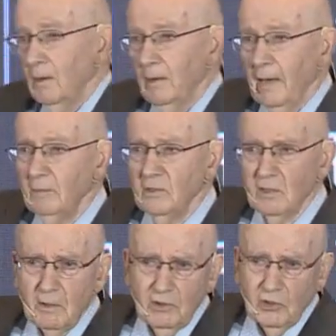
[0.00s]

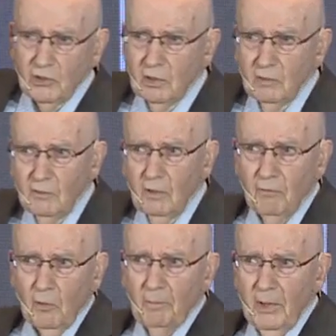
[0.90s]
That's just the
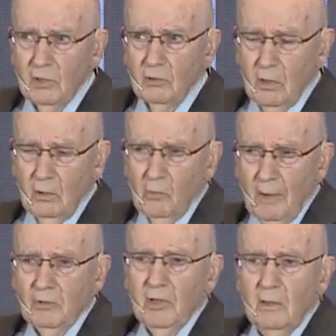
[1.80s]
4 P's
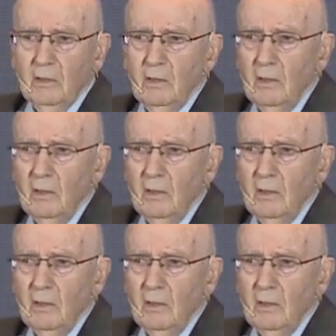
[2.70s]
represent